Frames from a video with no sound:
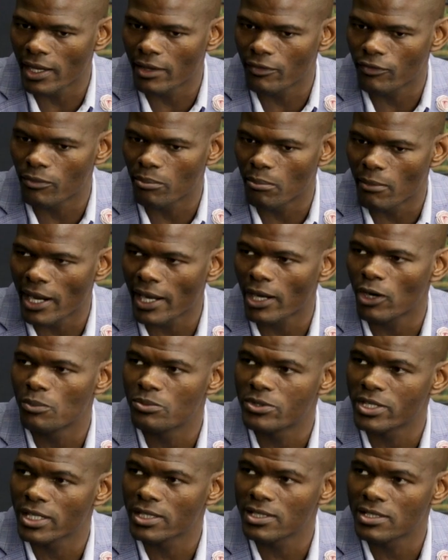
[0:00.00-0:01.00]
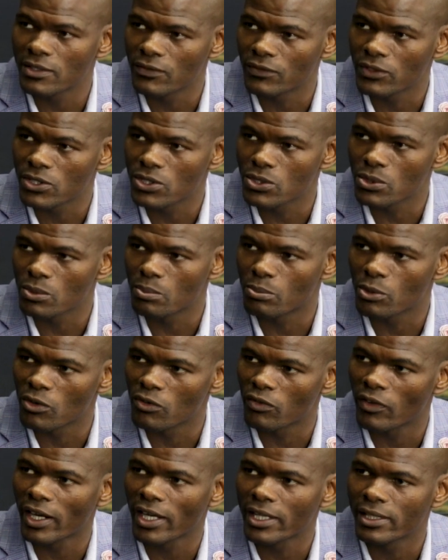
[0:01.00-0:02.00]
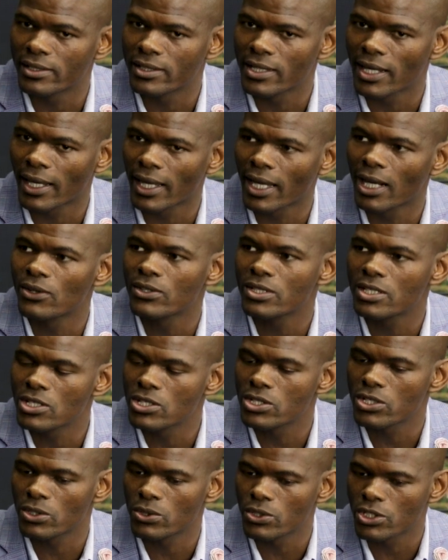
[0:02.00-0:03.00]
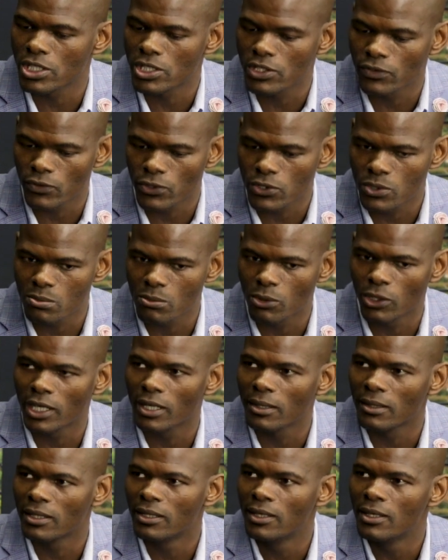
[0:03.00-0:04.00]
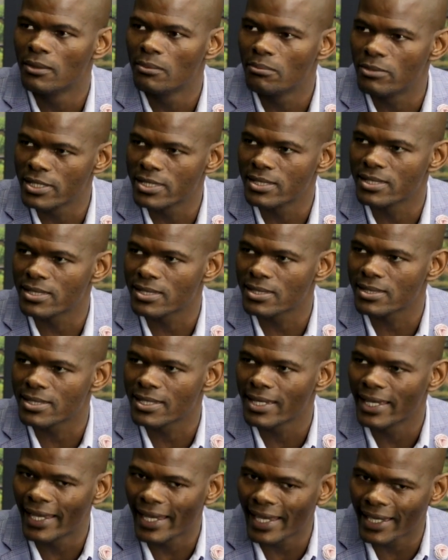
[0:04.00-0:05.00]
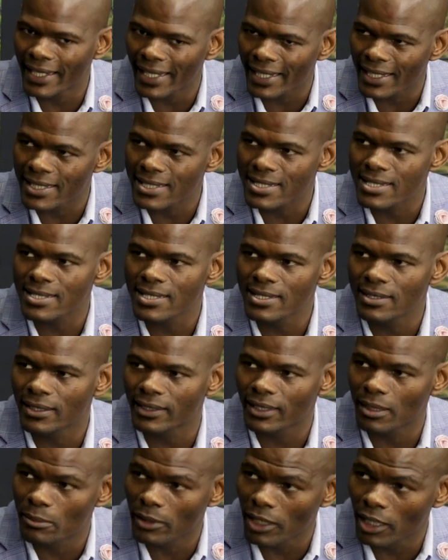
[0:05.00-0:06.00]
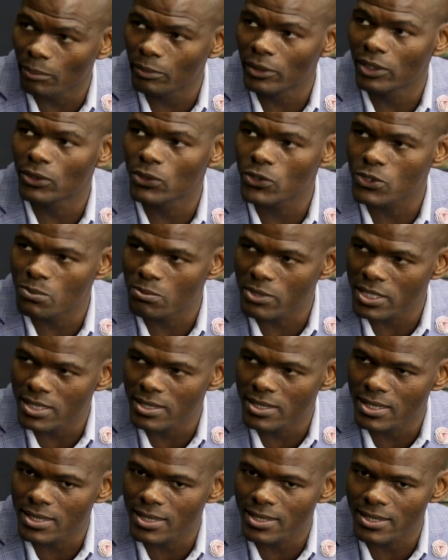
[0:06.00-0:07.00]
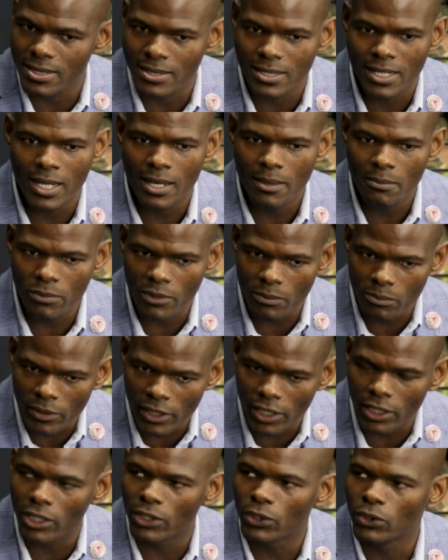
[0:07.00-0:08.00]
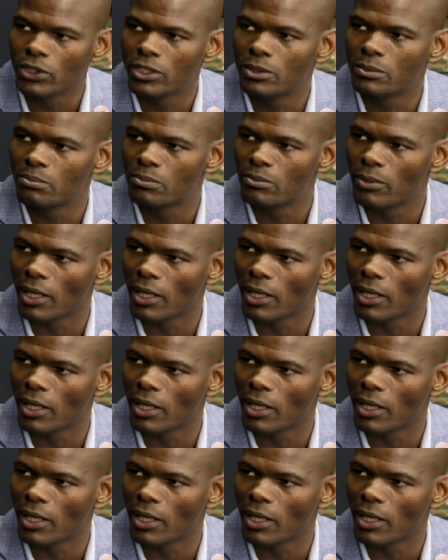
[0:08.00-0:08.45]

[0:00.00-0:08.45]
If my objective is to provide accounting solutions for smaller businesses, and I can see that I'm helping those businesses prepare good